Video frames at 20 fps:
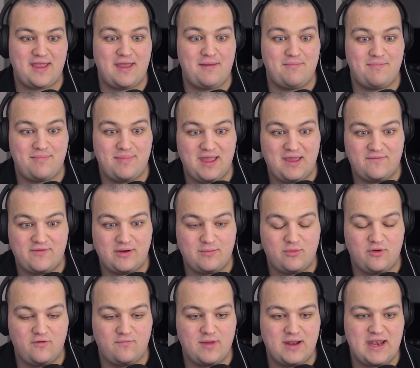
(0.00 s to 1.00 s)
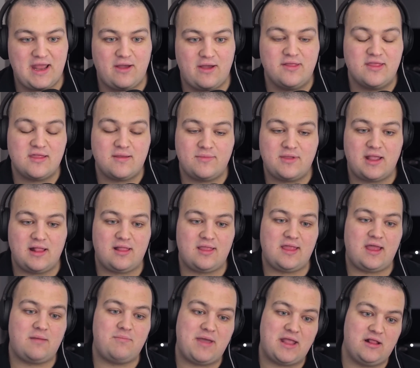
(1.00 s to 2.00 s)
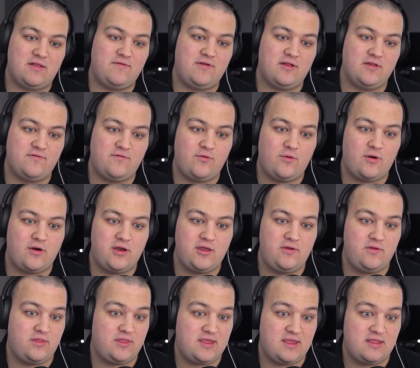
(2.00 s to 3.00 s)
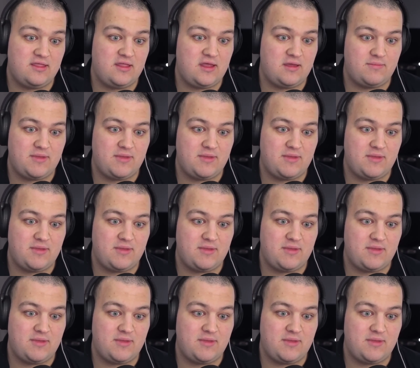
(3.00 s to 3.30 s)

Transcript: that big of an improvement. Now, in some titles like Battlefield 4, you did